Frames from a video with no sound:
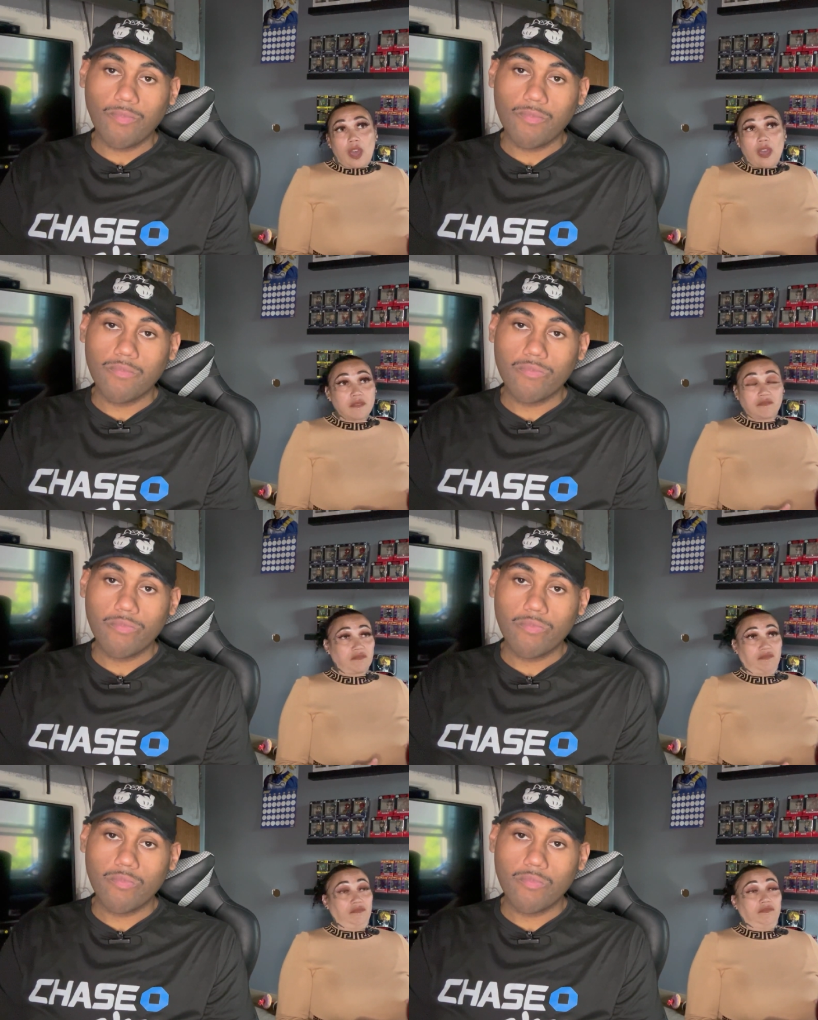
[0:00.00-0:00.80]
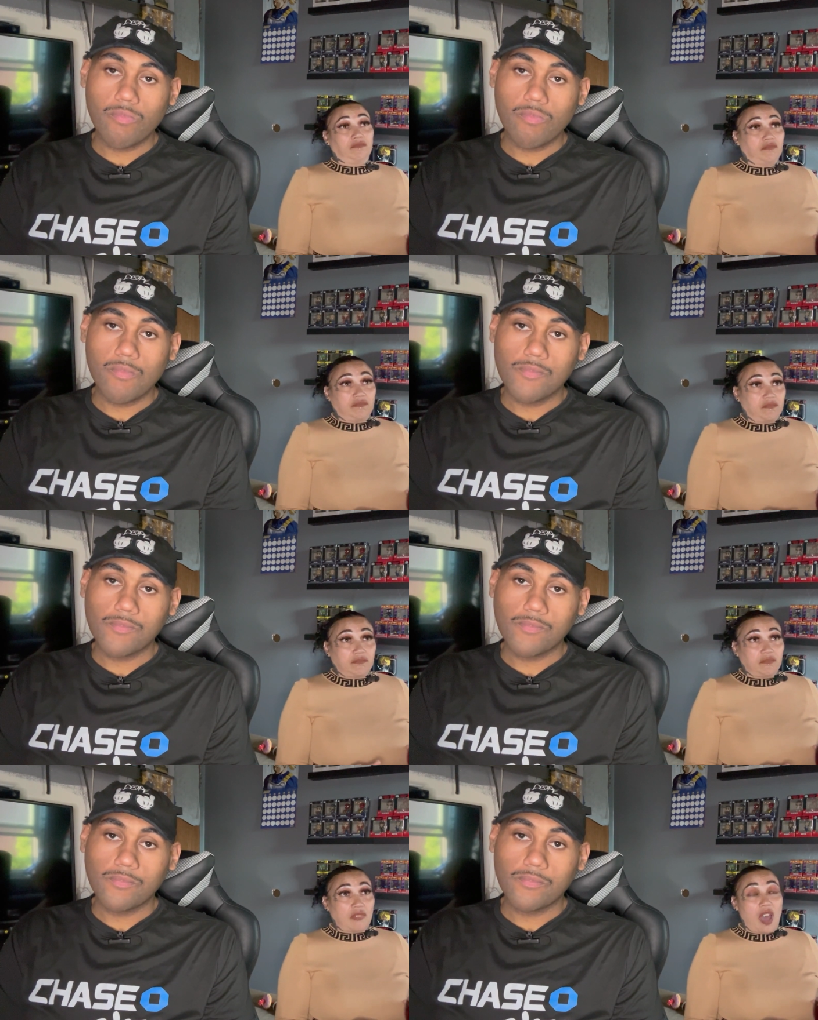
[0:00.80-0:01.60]
Speaker 1: I
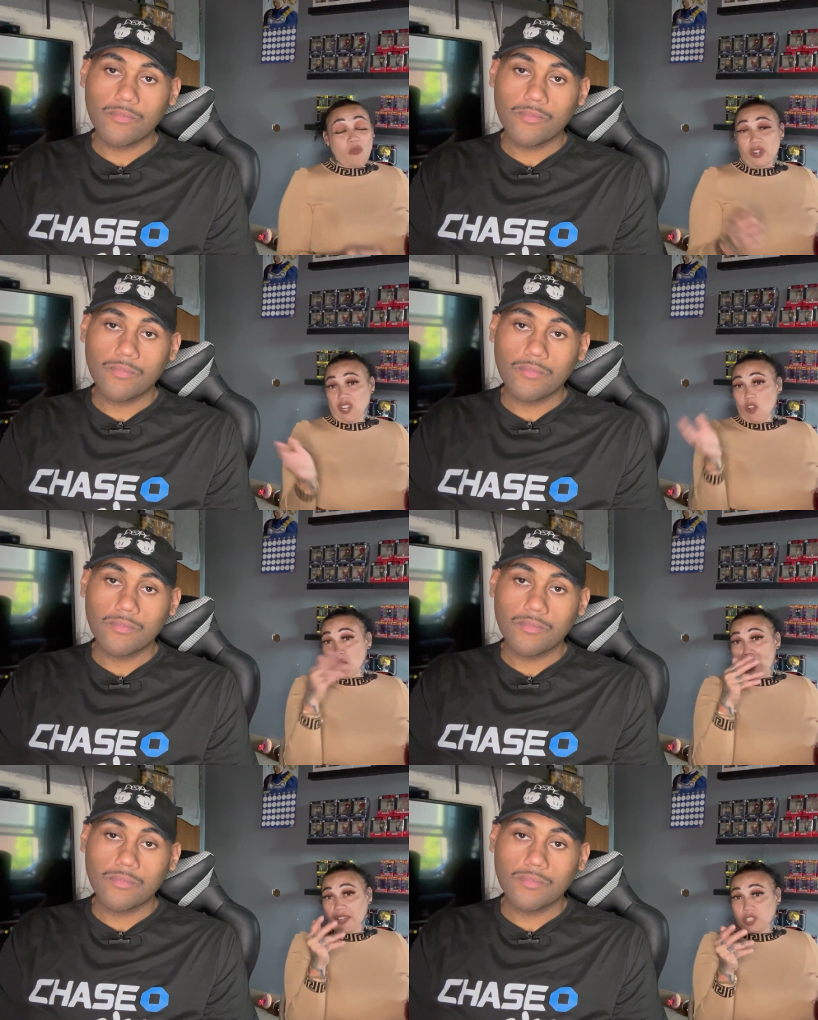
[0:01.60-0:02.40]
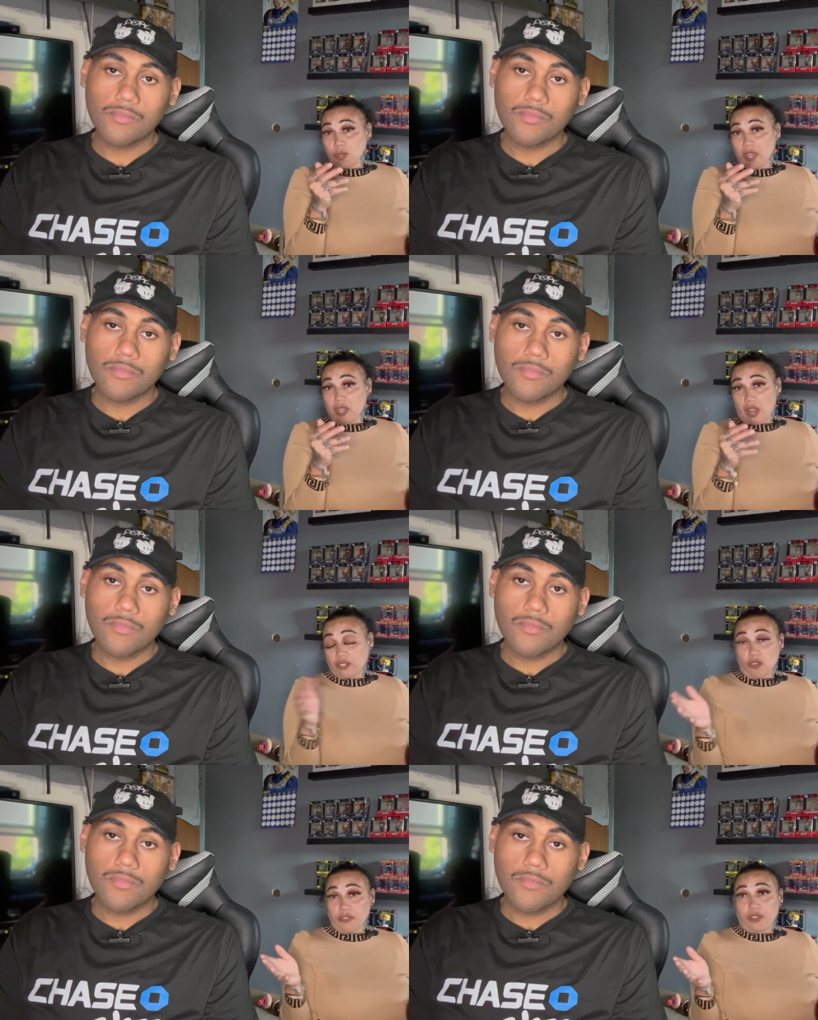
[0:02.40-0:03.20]
I wouldn't go back to it. I
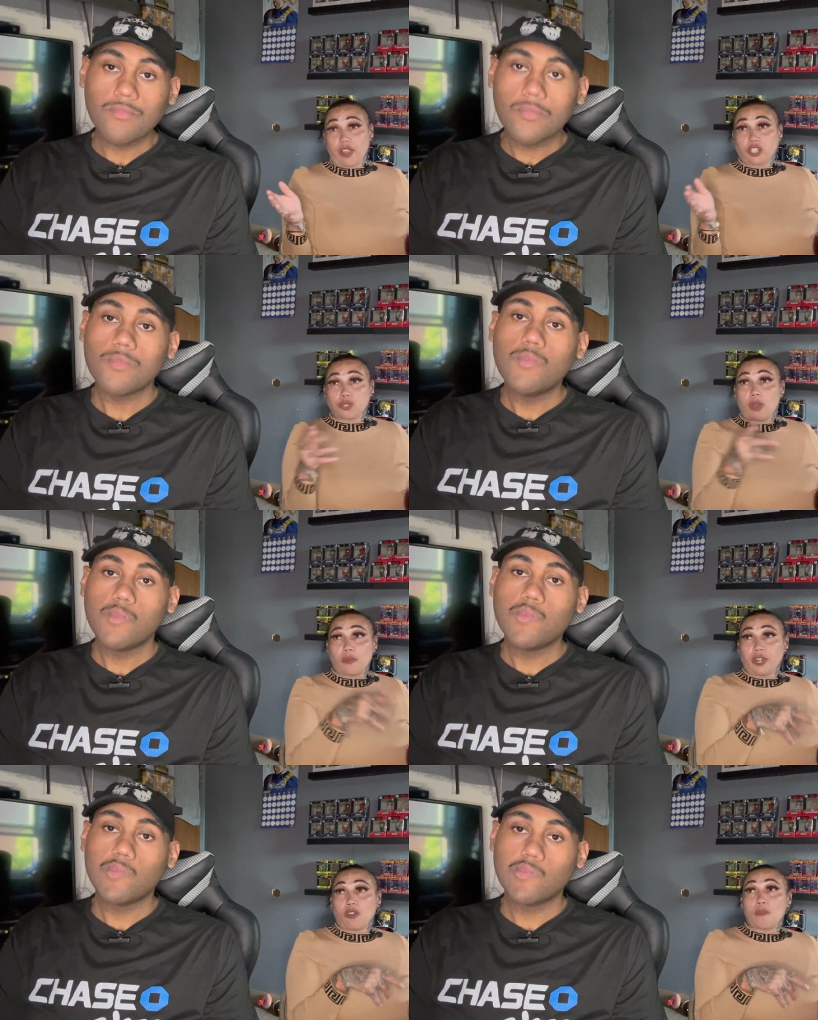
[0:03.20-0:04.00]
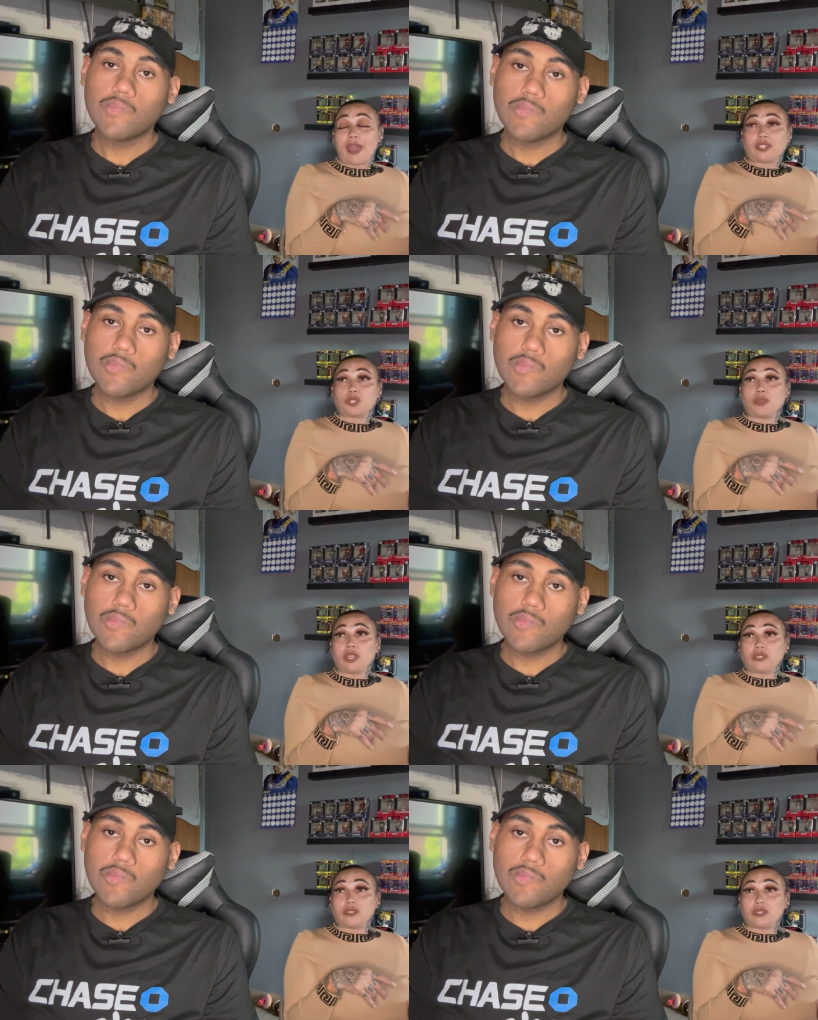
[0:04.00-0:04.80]
don't regret you. I wouldn't go back to
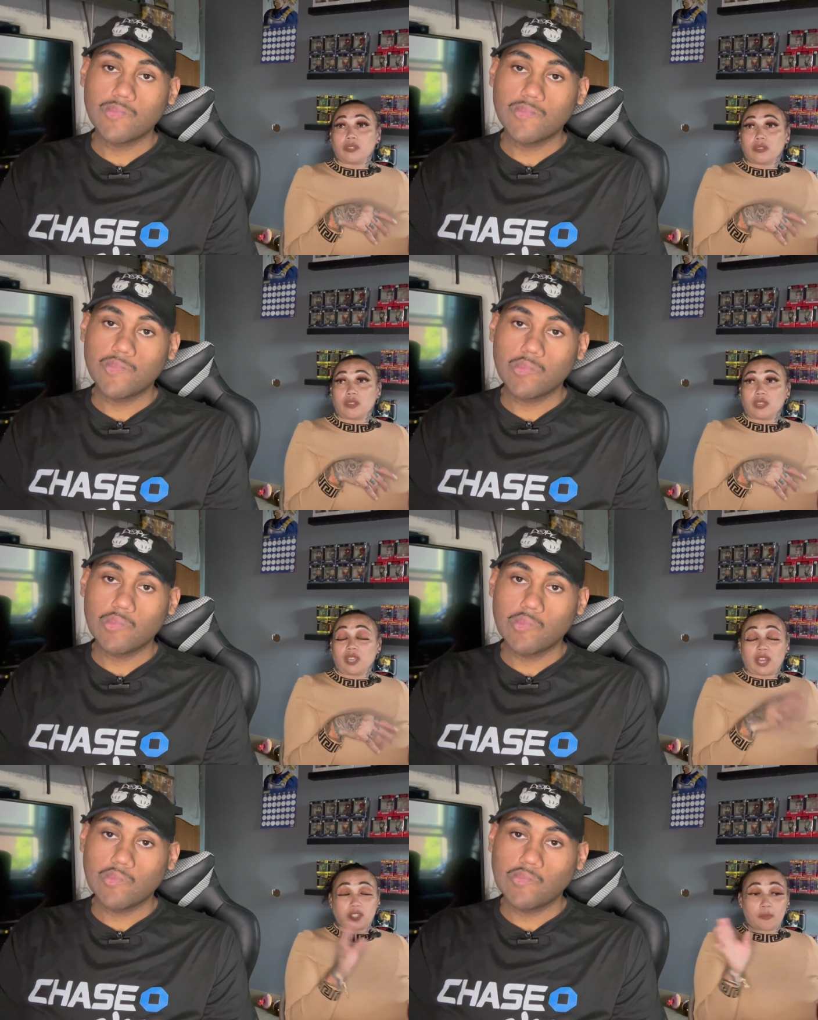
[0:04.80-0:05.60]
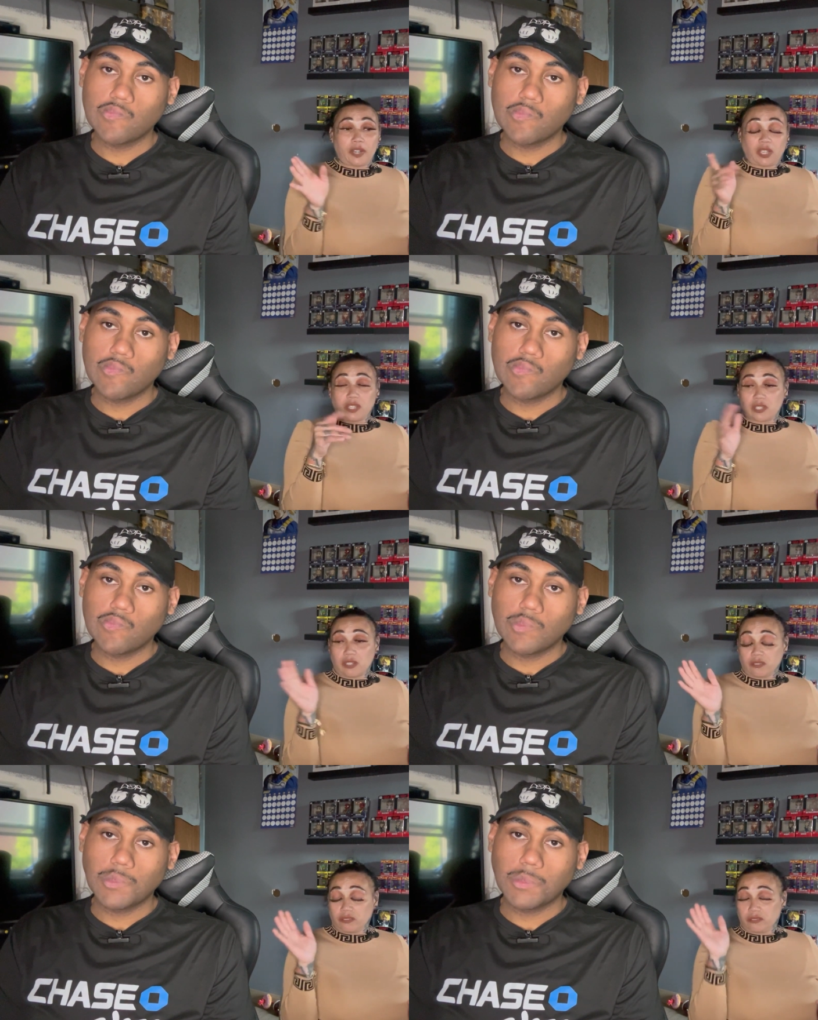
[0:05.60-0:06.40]
it. He got too many kids.
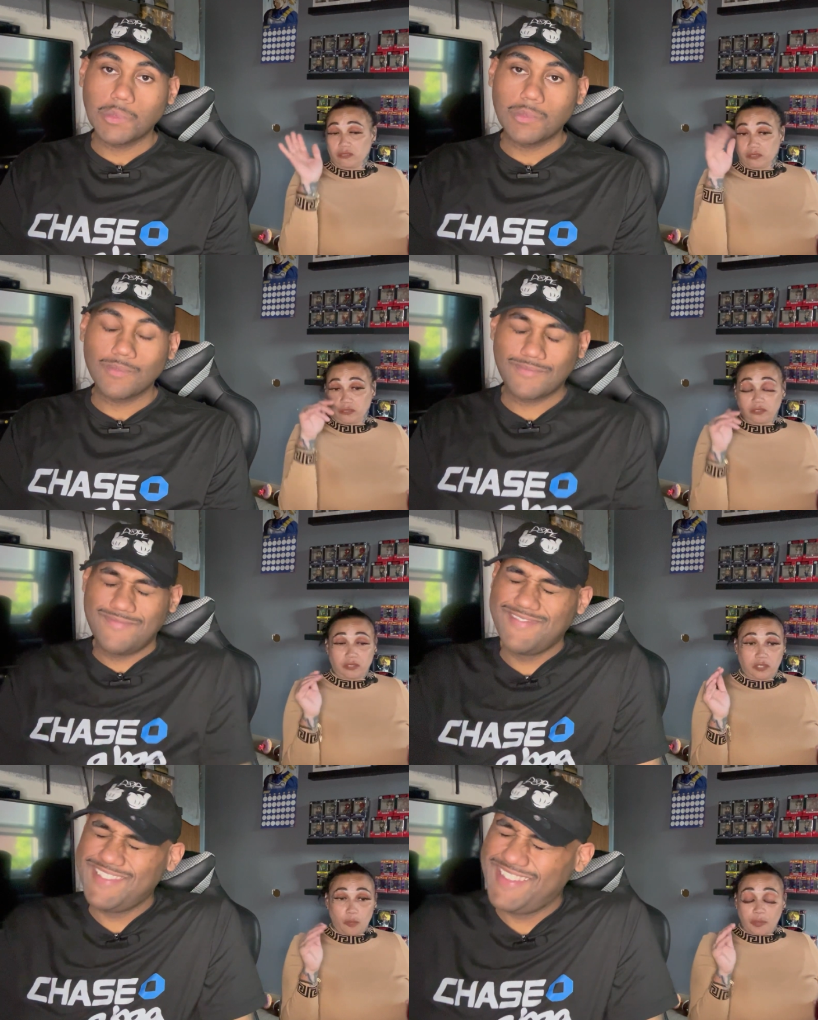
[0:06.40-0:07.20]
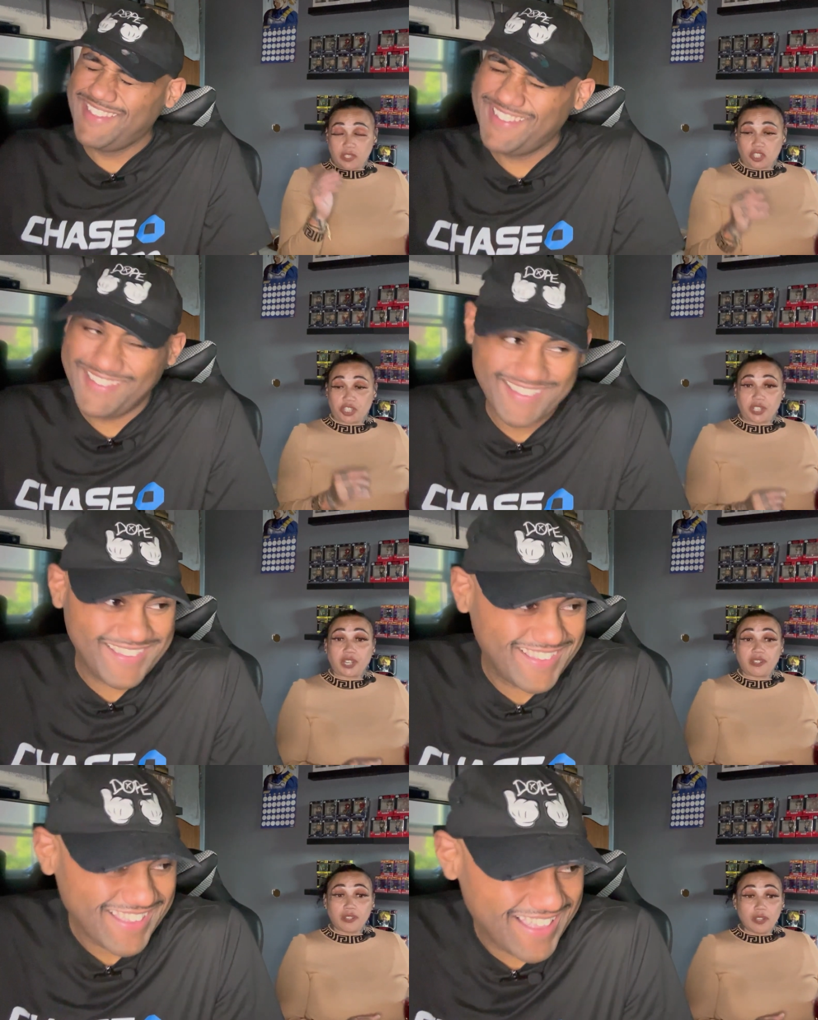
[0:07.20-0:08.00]
I'm he a piece of shit.